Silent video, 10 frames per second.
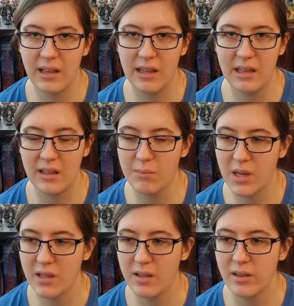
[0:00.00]
a
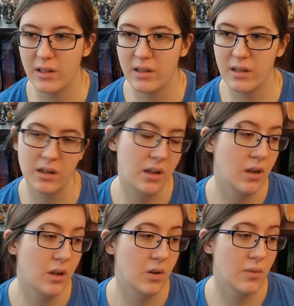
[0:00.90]
month-long
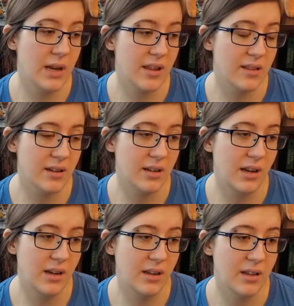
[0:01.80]

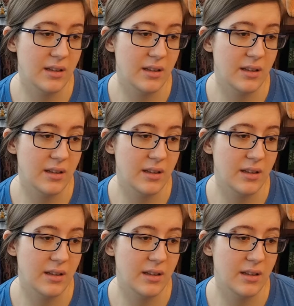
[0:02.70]
readathon.